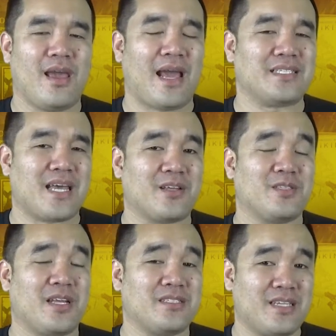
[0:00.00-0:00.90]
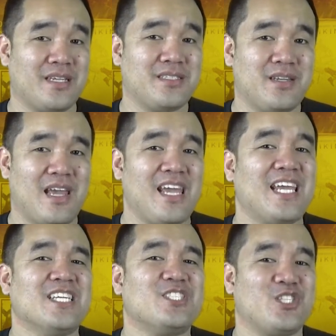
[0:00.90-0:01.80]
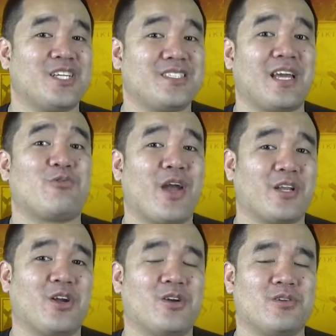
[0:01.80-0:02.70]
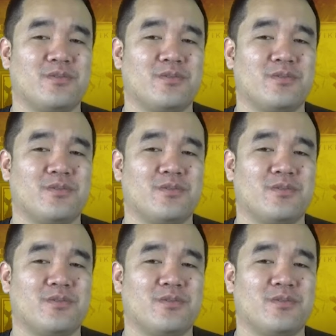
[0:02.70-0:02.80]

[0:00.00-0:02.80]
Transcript: As Athelstan says, he is just like Ragnar.